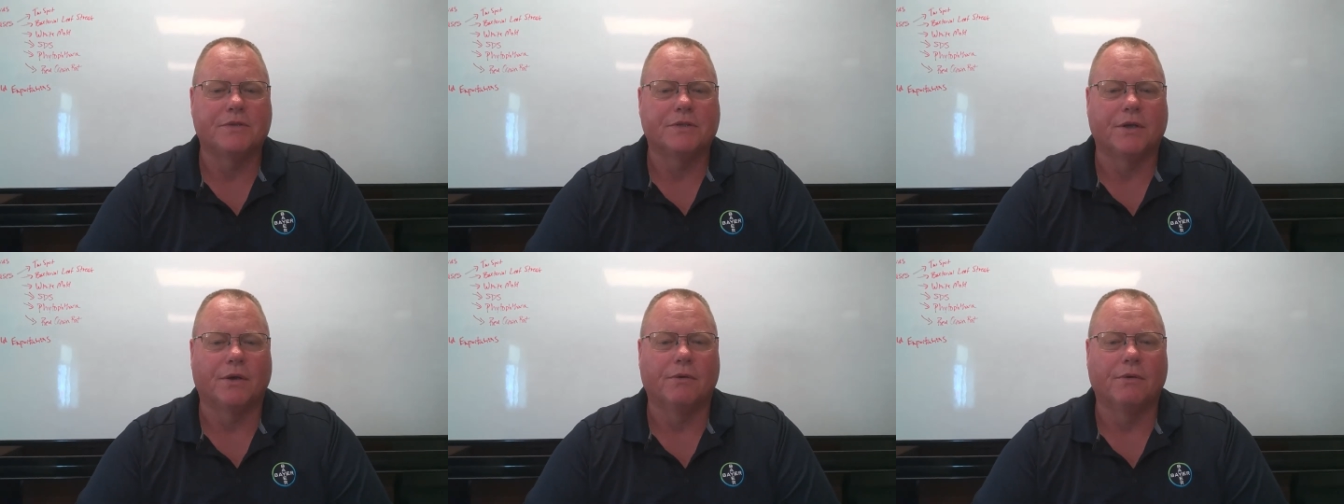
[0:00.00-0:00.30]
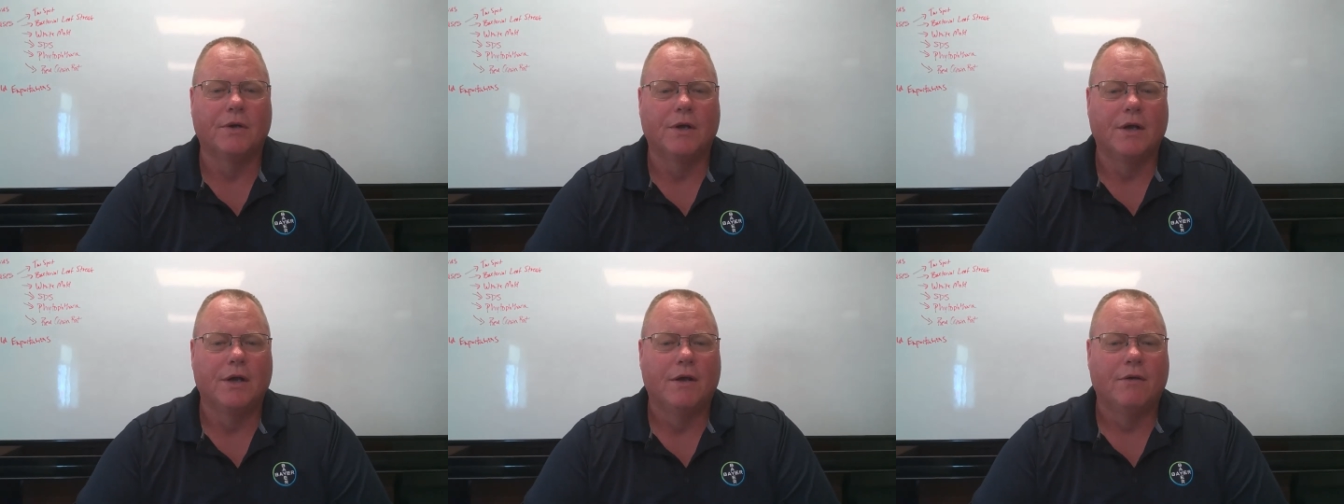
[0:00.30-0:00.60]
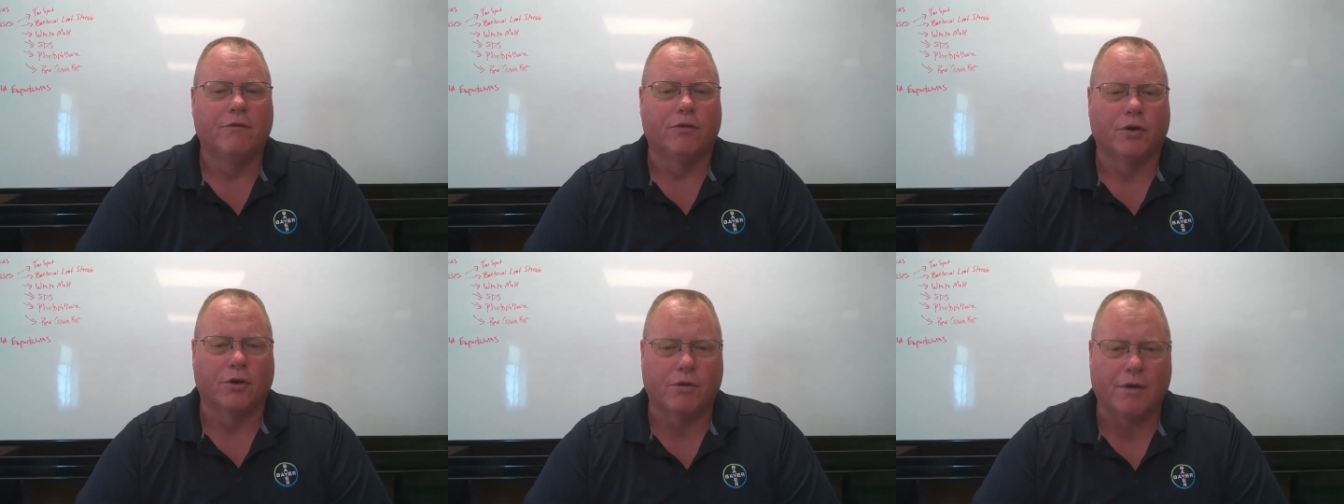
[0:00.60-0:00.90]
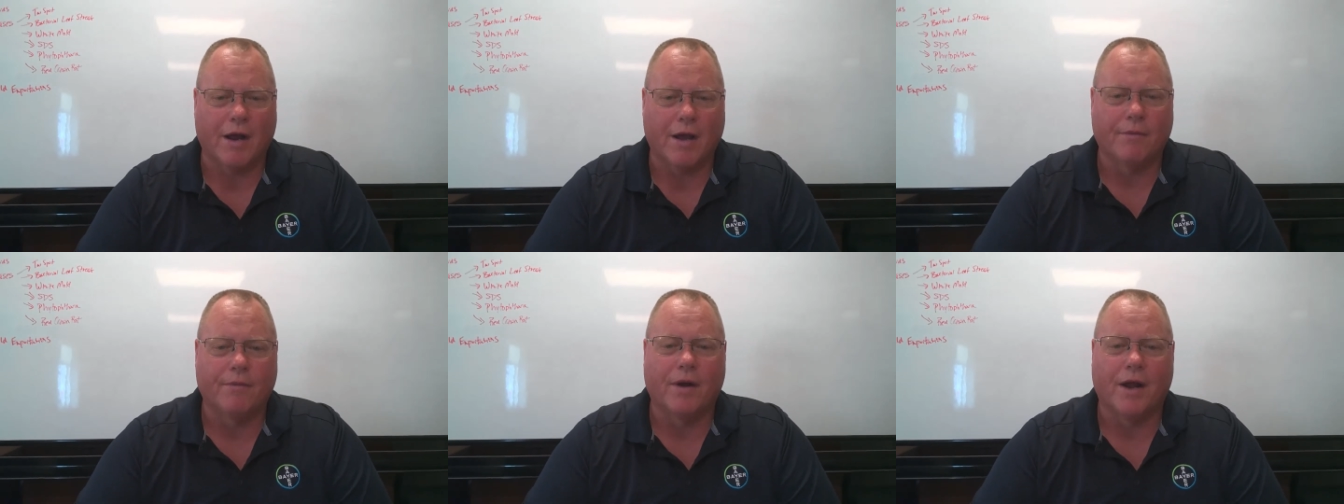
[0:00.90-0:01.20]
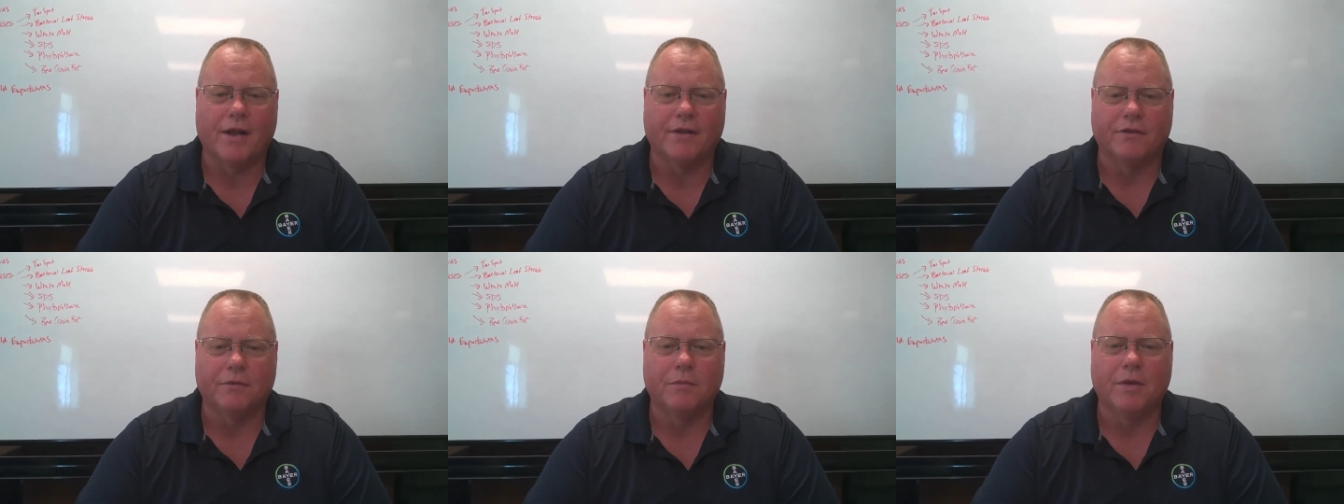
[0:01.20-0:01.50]
So for crown
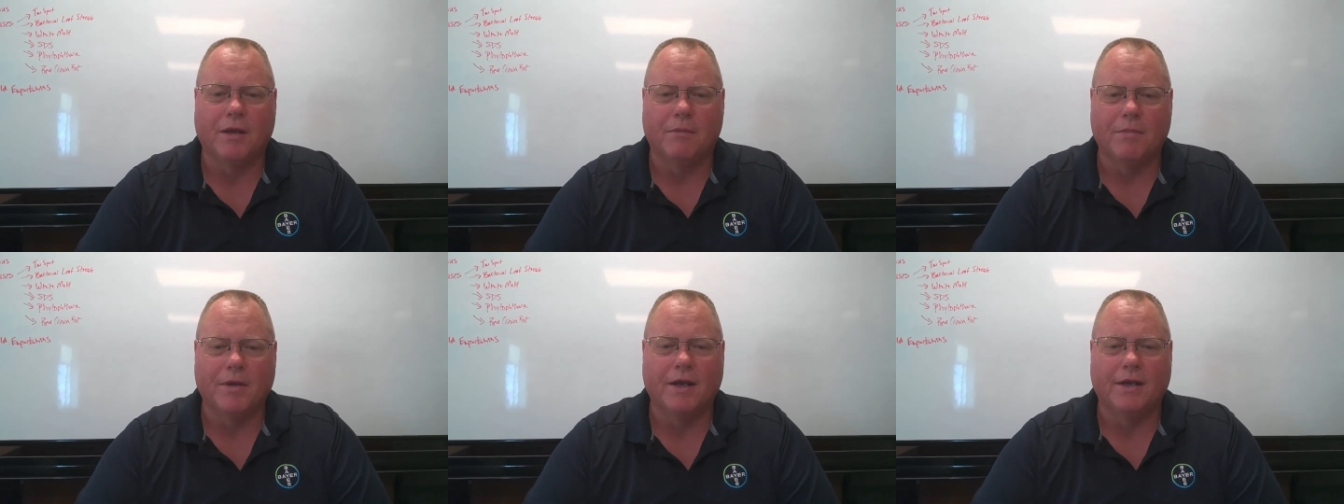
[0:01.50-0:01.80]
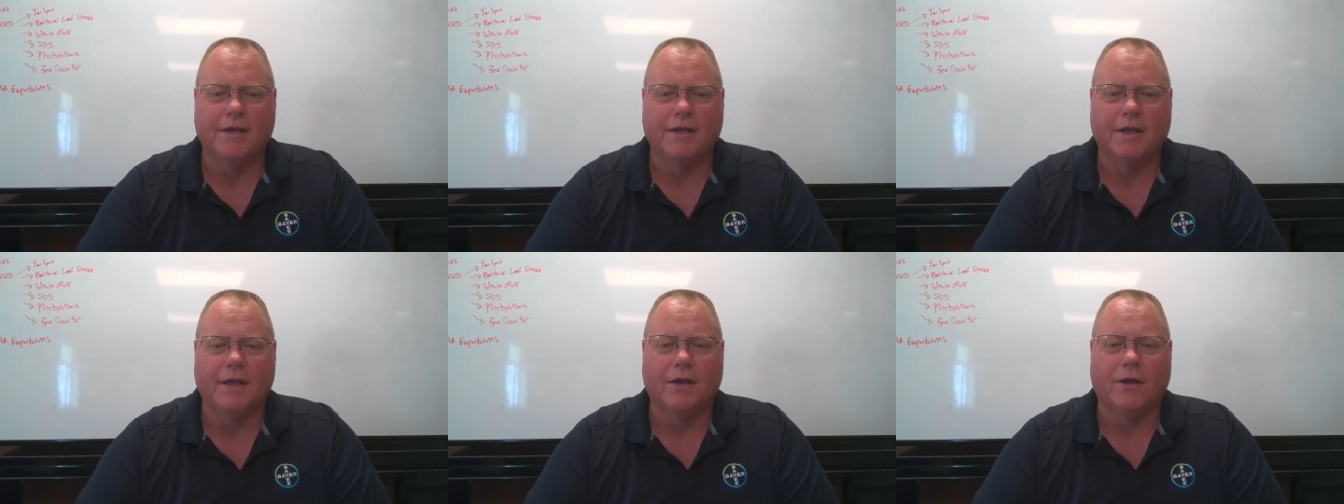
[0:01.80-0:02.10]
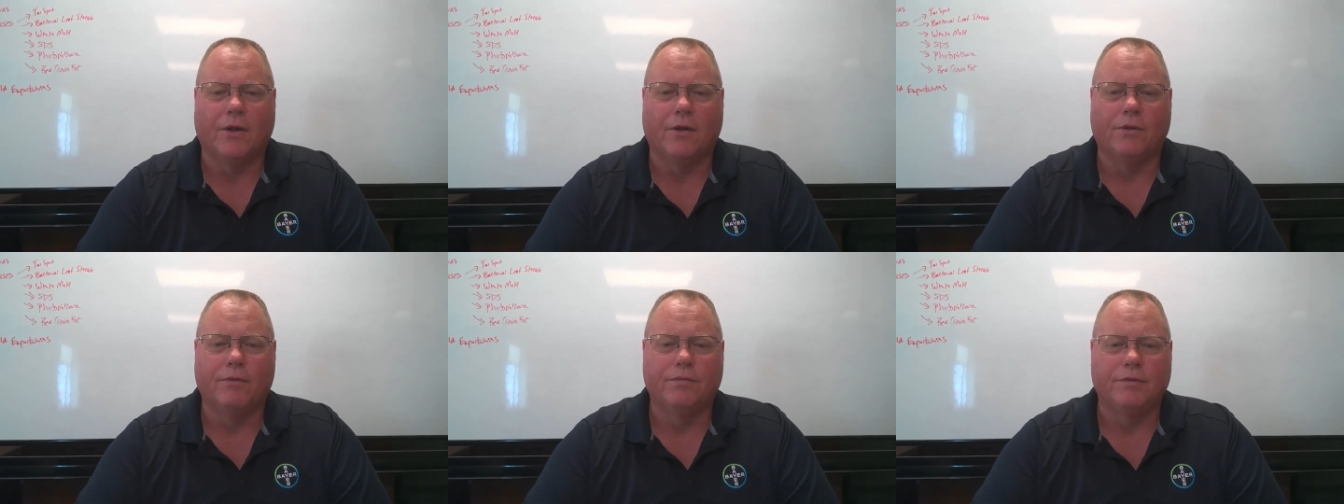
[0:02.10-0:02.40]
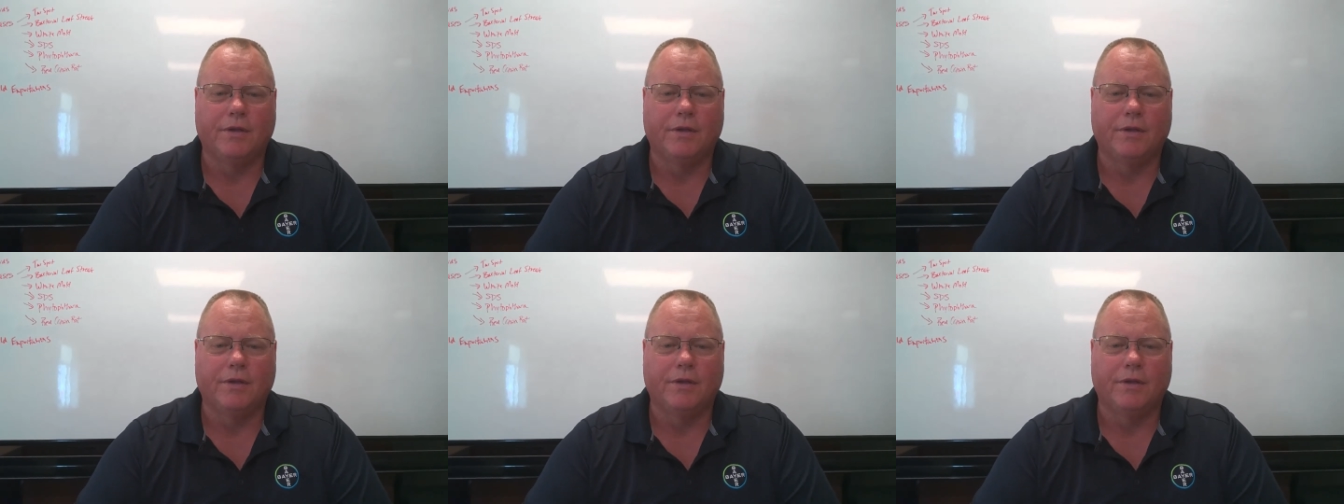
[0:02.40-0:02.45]
rot to be a big deal,